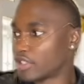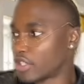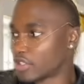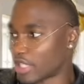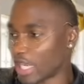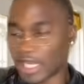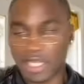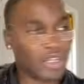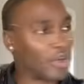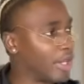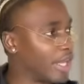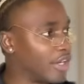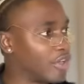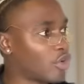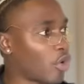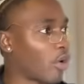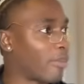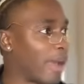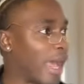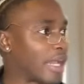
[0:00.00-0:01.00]
There's like a little hidden
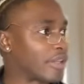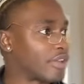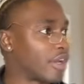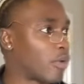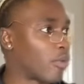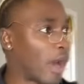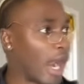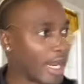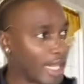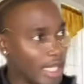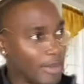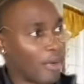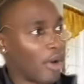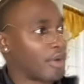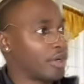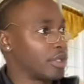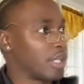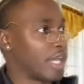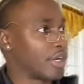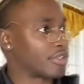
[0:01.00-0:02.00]
door back there where I keep all
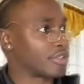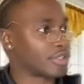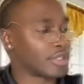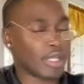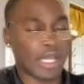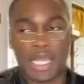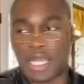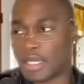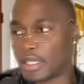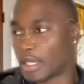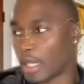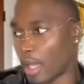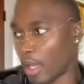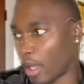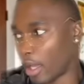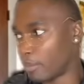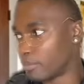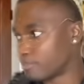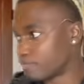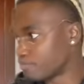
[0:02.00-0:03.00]
your letters and
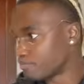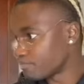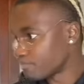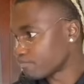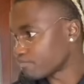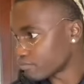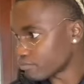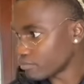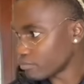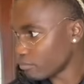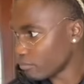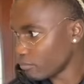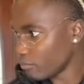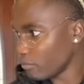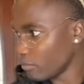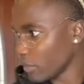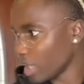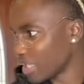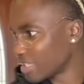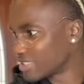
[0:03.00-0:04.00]

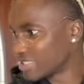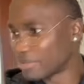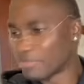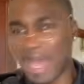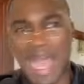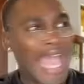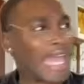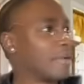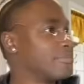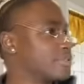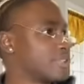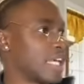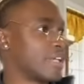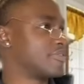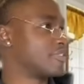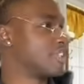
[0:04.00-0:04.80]
some items they